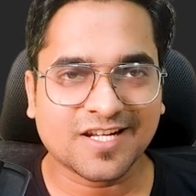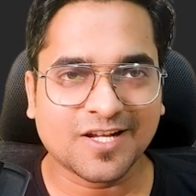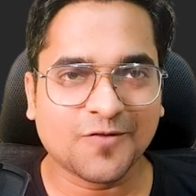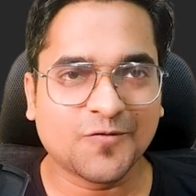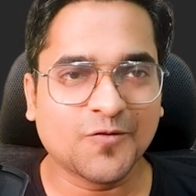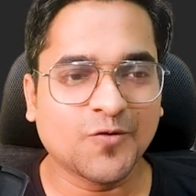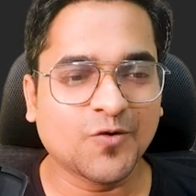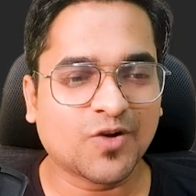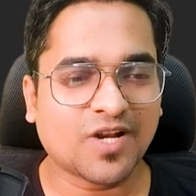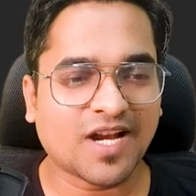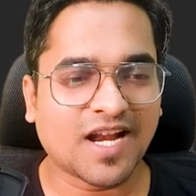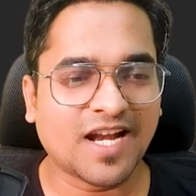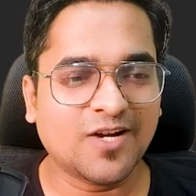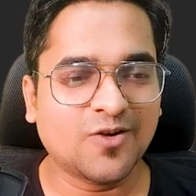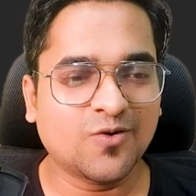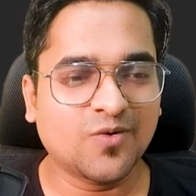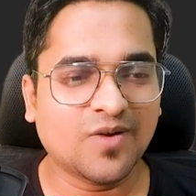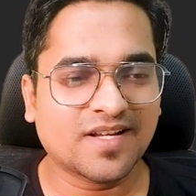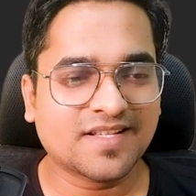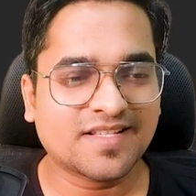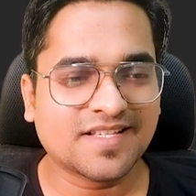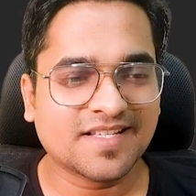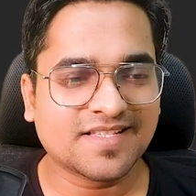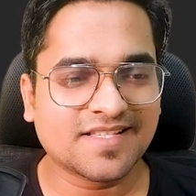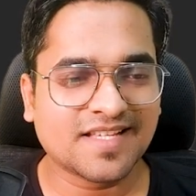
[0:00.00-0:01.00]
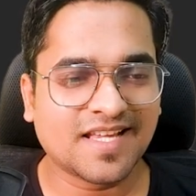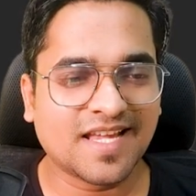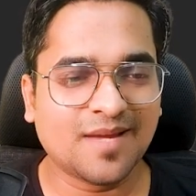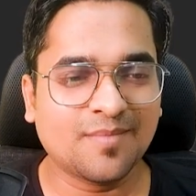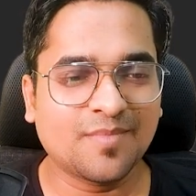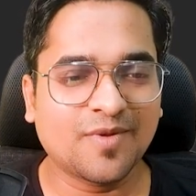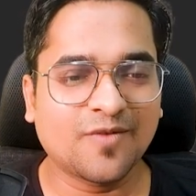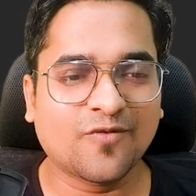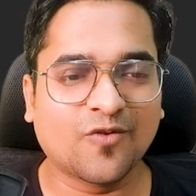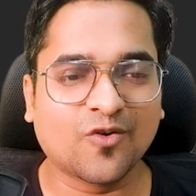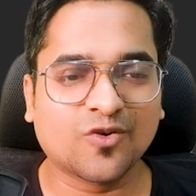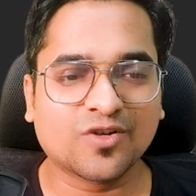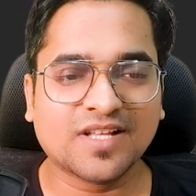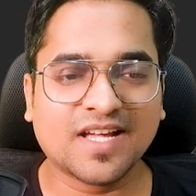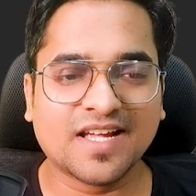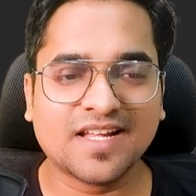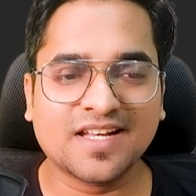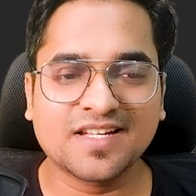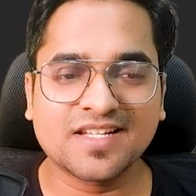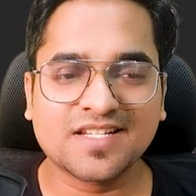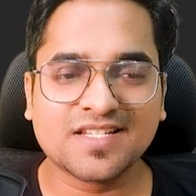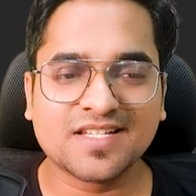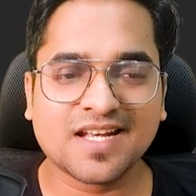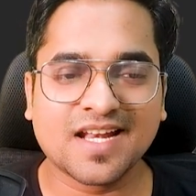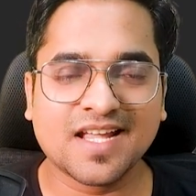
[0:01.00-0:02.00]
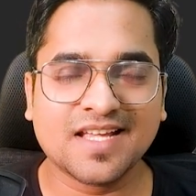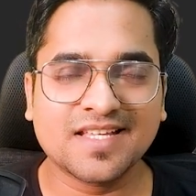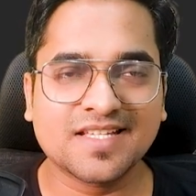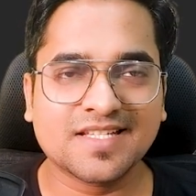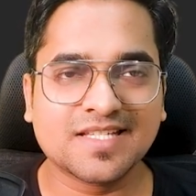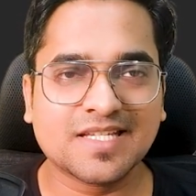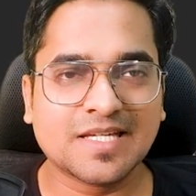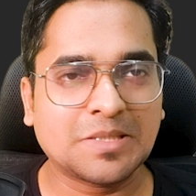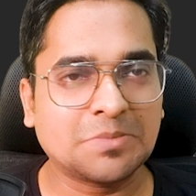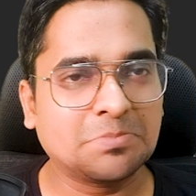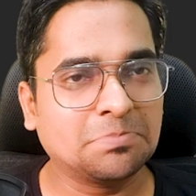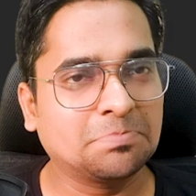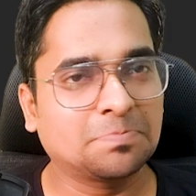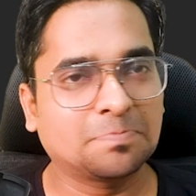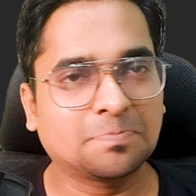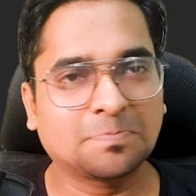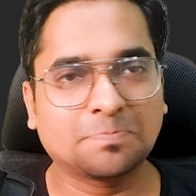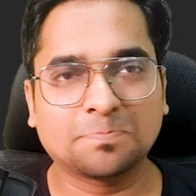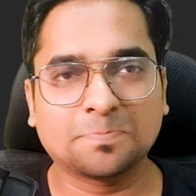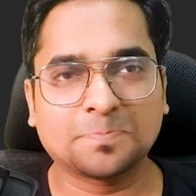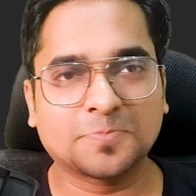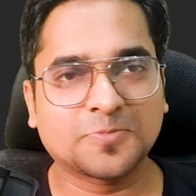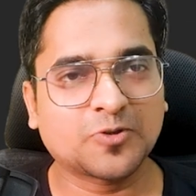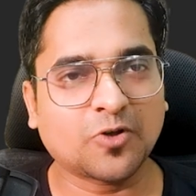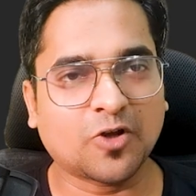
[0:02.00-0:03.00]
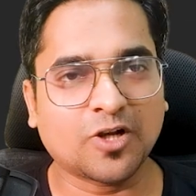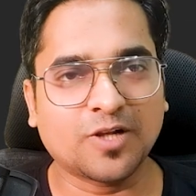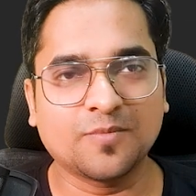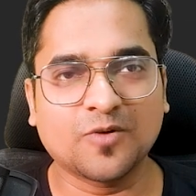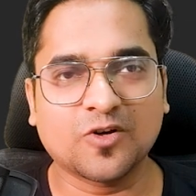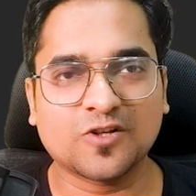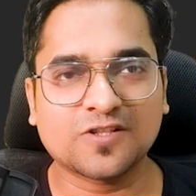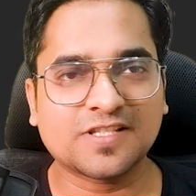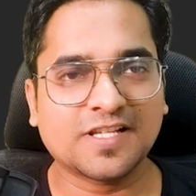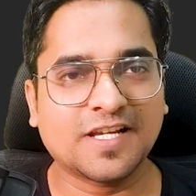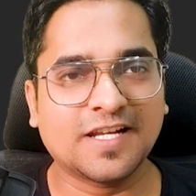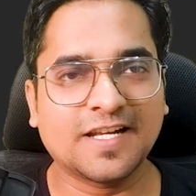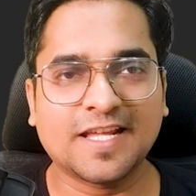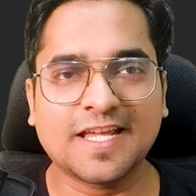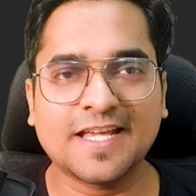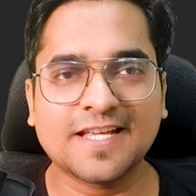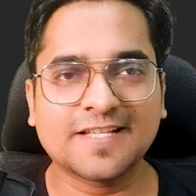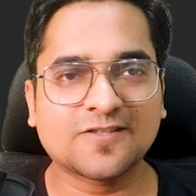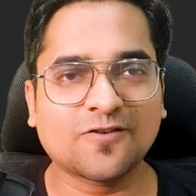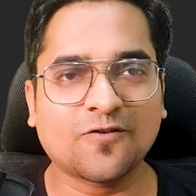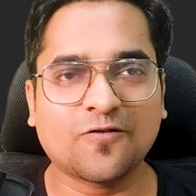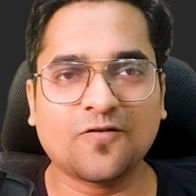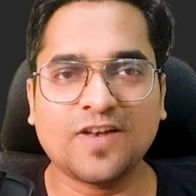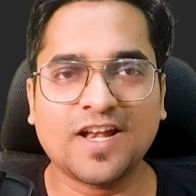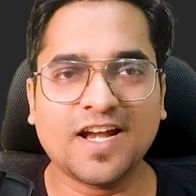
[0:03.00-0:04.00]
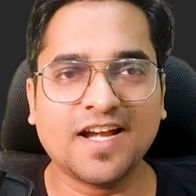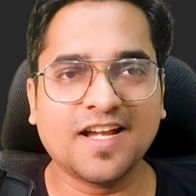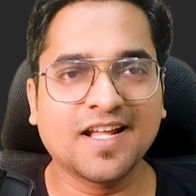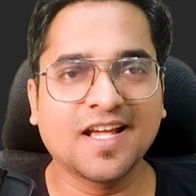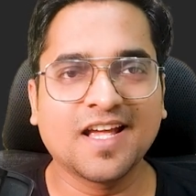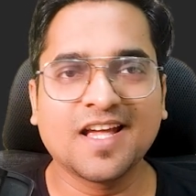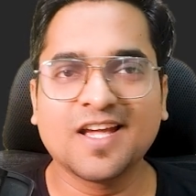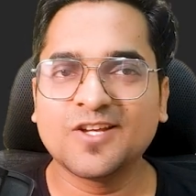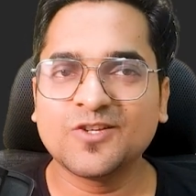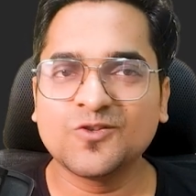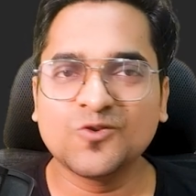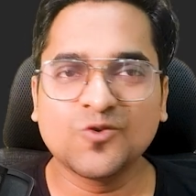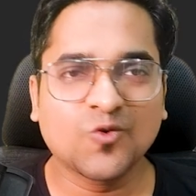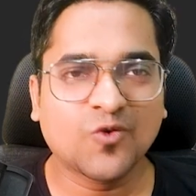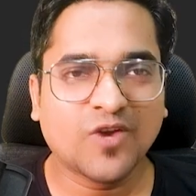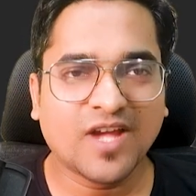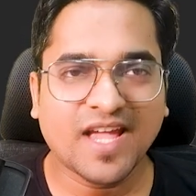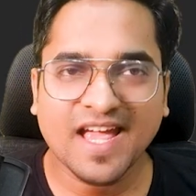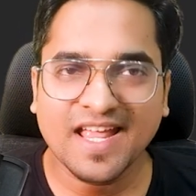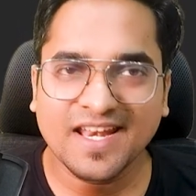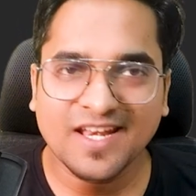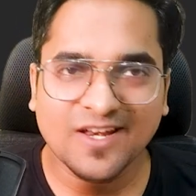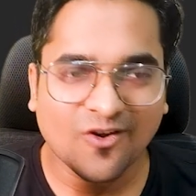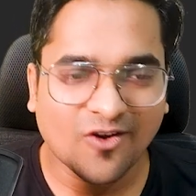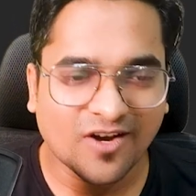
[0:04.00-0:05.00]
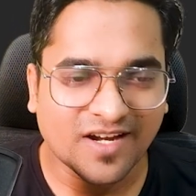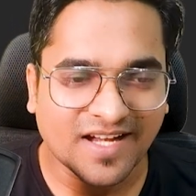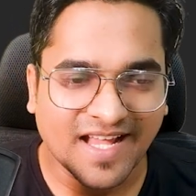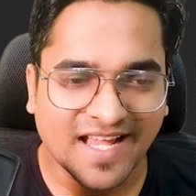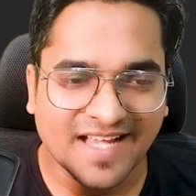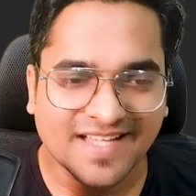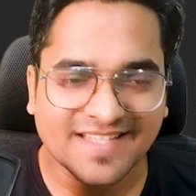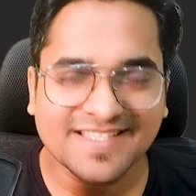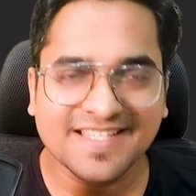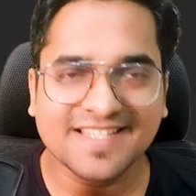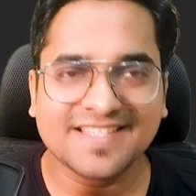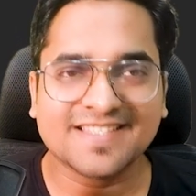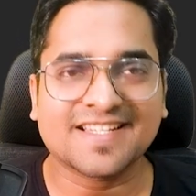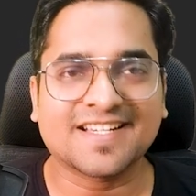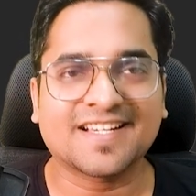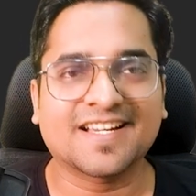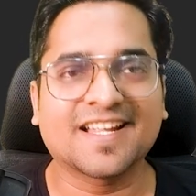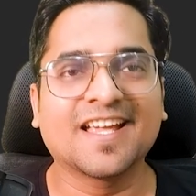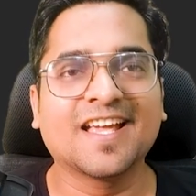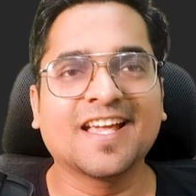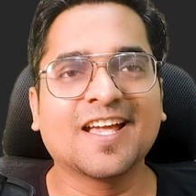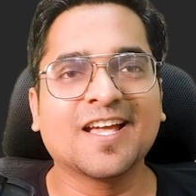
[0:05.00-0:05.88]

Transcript: If you try to access a before the initialization, sorry boss, in case of let, you cannot access it.